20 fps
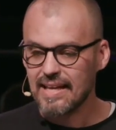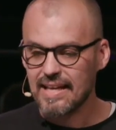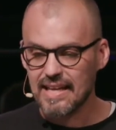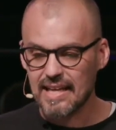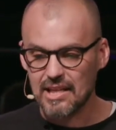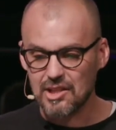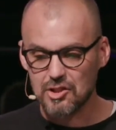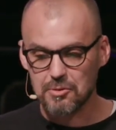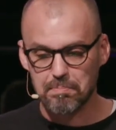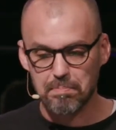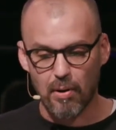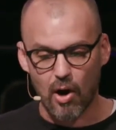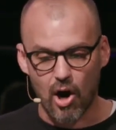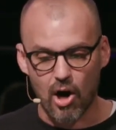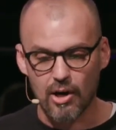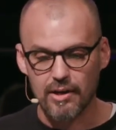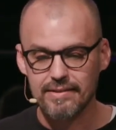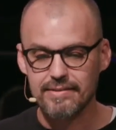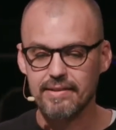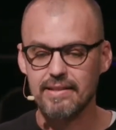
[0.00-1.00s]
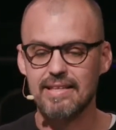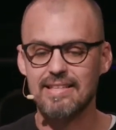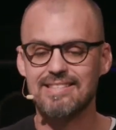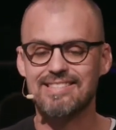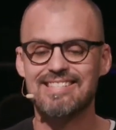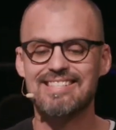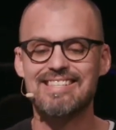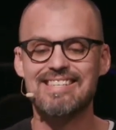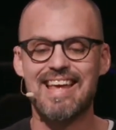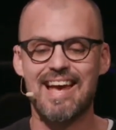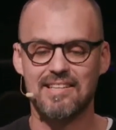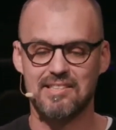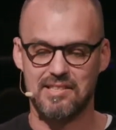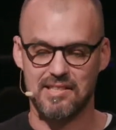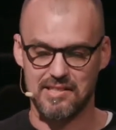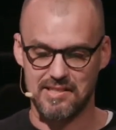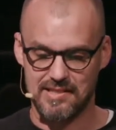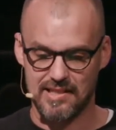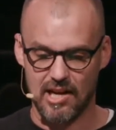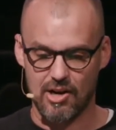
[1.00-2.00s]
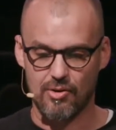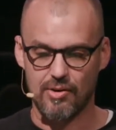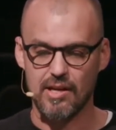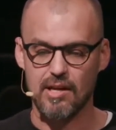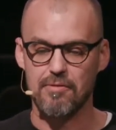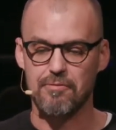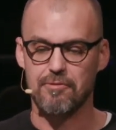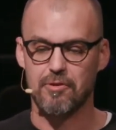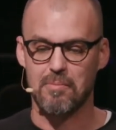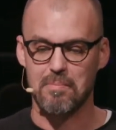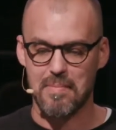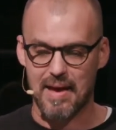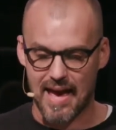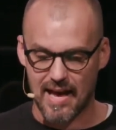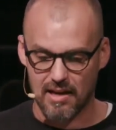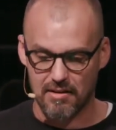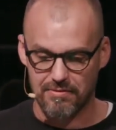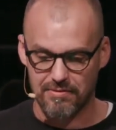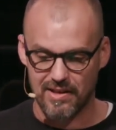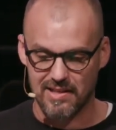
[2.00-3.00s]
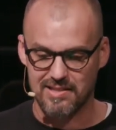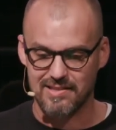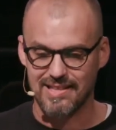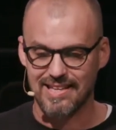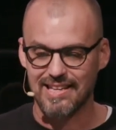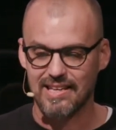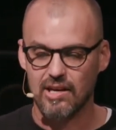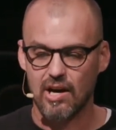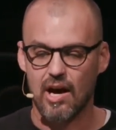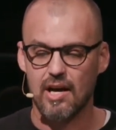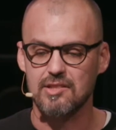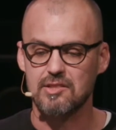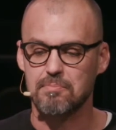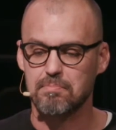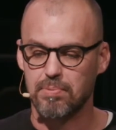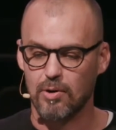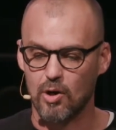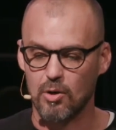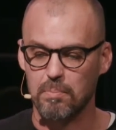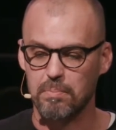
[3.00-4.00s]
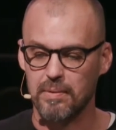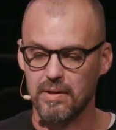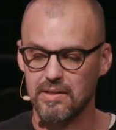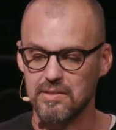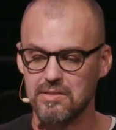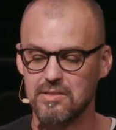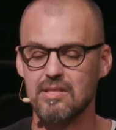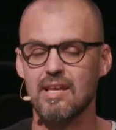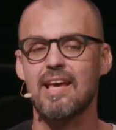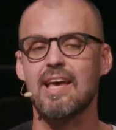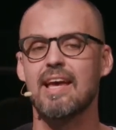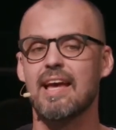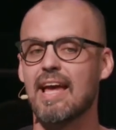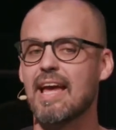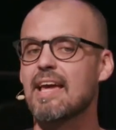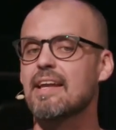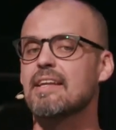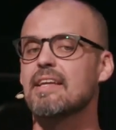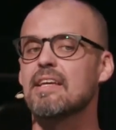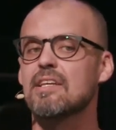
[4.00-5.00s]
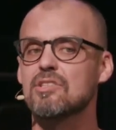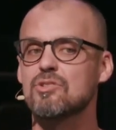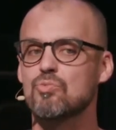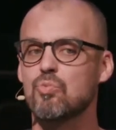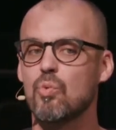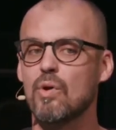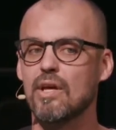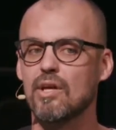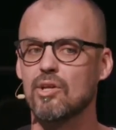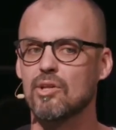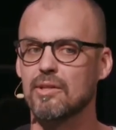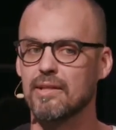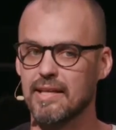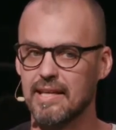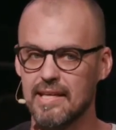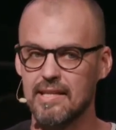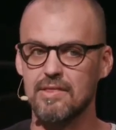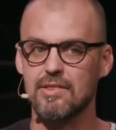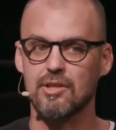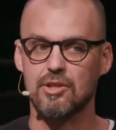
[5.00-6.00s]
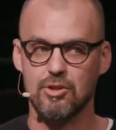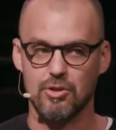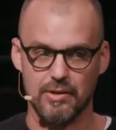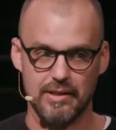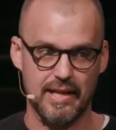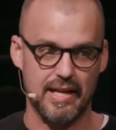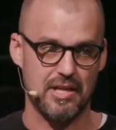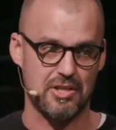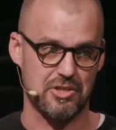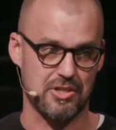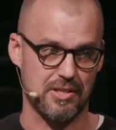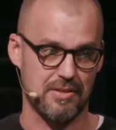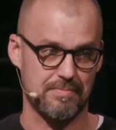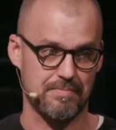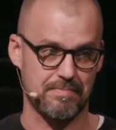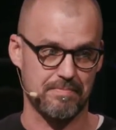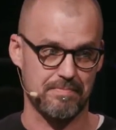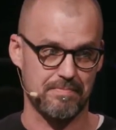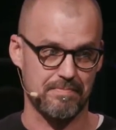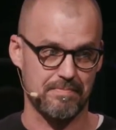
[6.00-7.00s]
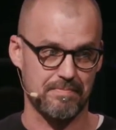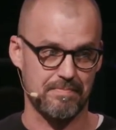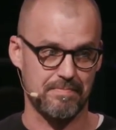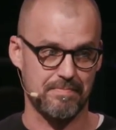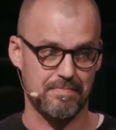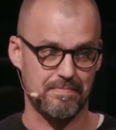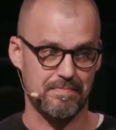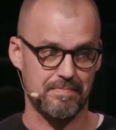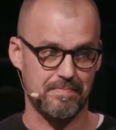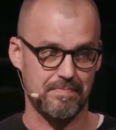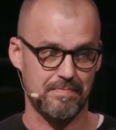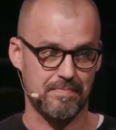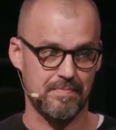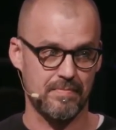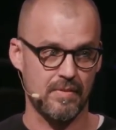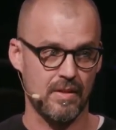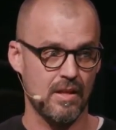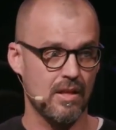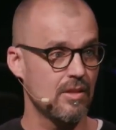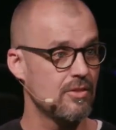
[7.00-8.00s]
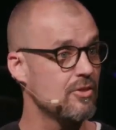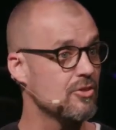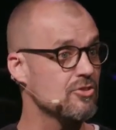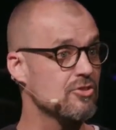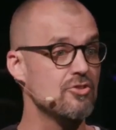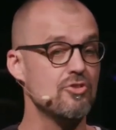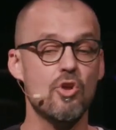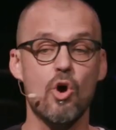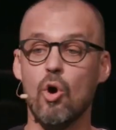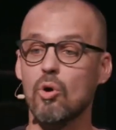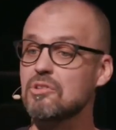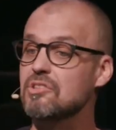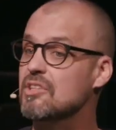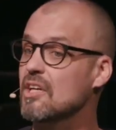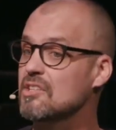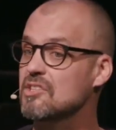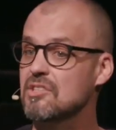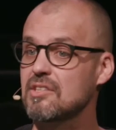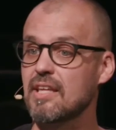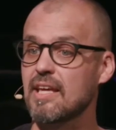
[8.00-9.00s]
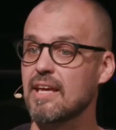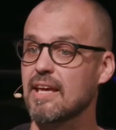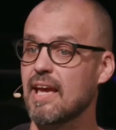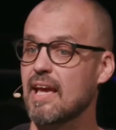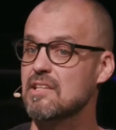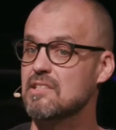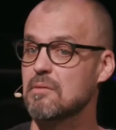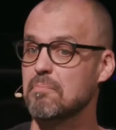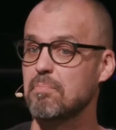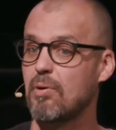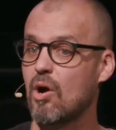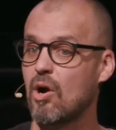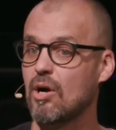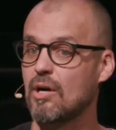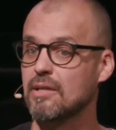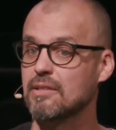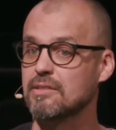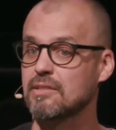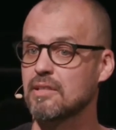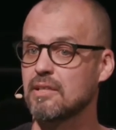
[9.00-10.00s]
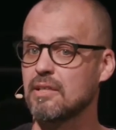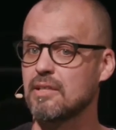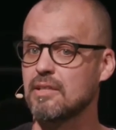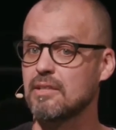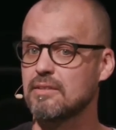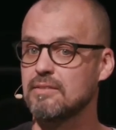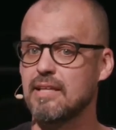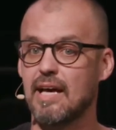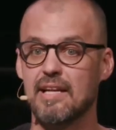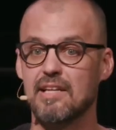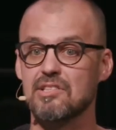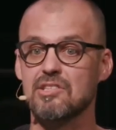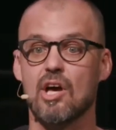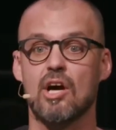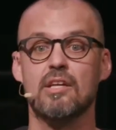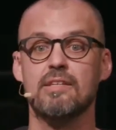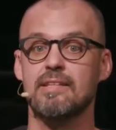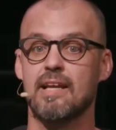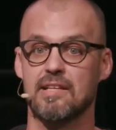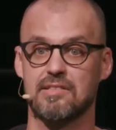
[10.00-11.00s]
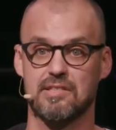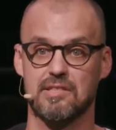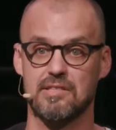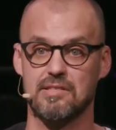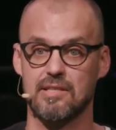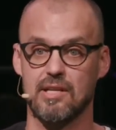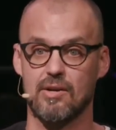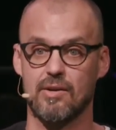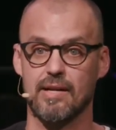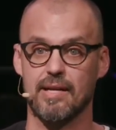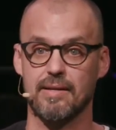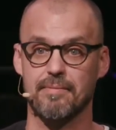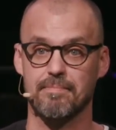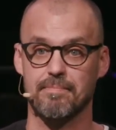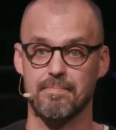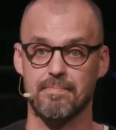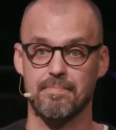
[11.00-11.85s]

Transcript: Each part is necessary for manifesting God's purpose and His will in the creation. There's no such thing as a part that is unnecessary.